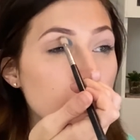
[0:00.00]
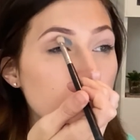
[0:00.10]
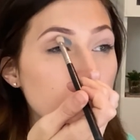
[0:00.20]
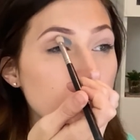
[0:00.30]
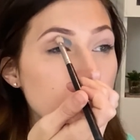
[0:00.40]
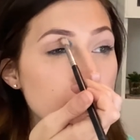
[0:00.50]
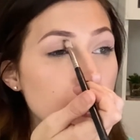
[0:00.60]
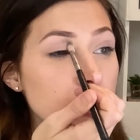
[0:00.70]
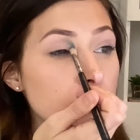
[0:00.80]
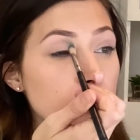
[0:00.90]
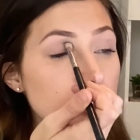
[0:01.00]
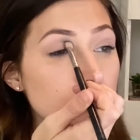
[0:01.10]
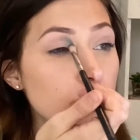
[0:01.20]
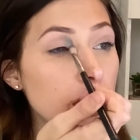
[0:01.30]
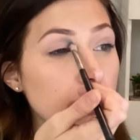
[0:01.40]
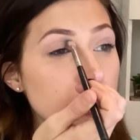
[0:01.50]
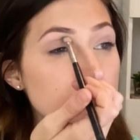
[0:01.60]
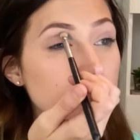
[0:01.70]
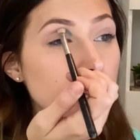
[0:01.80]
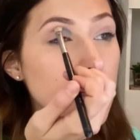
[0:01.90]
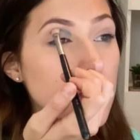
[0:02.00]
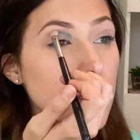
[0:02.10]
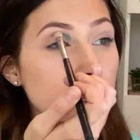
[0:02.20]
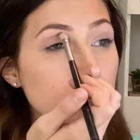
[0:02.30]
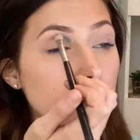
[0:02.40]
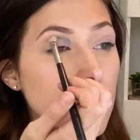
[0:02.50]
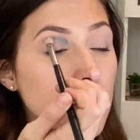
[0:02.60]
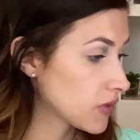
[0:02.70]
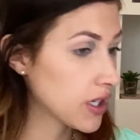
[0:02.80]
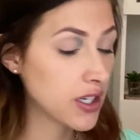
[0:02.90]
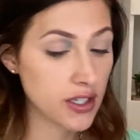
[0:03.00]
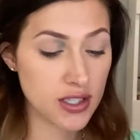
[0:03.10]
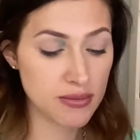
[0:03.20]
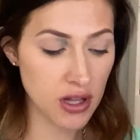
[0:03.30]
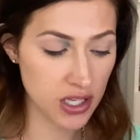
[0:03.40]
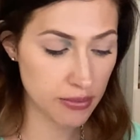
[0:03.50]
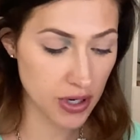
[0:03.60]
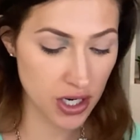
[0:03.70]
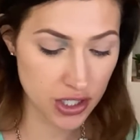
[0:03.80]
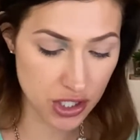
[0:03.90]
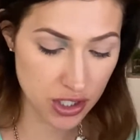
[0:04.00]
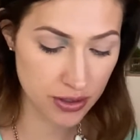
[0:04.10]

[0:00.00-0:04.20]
But there's way less blending. I need a smaller brush.